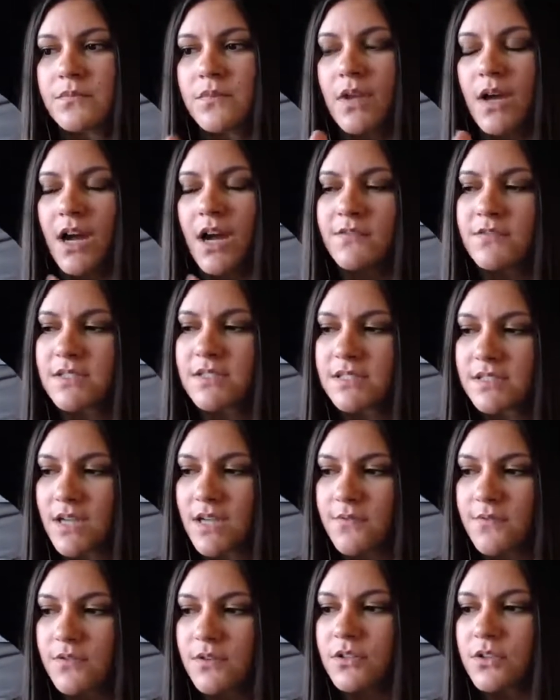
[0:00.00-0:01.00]
I've
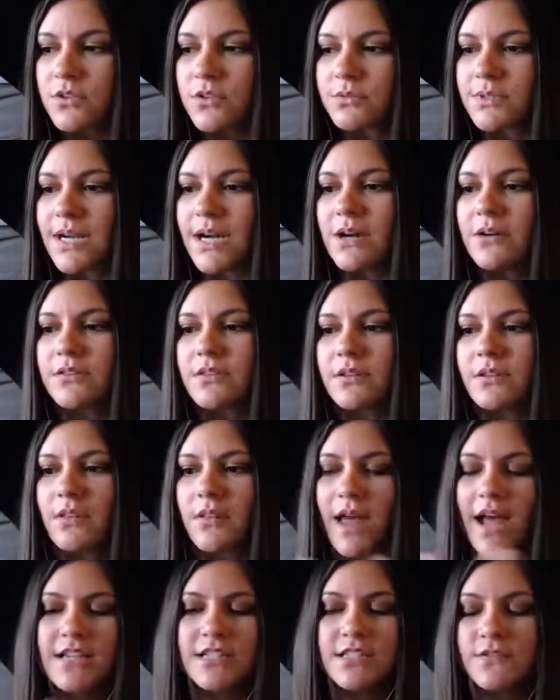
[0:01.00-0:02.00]
discovered throughout the
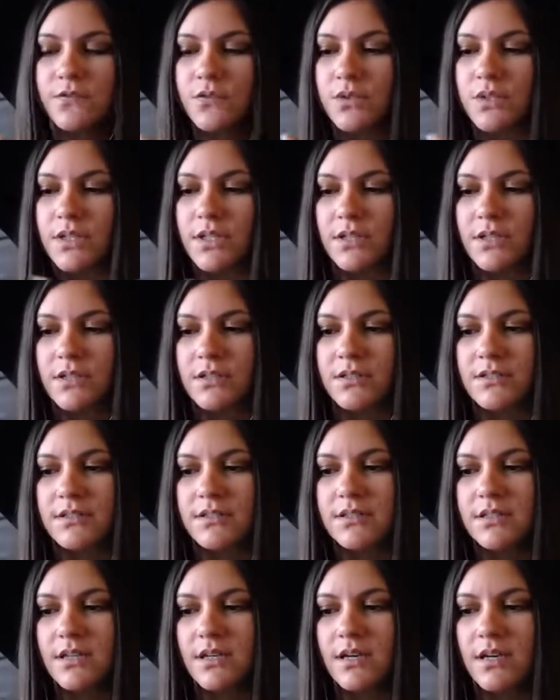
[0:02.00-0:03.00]
last few years,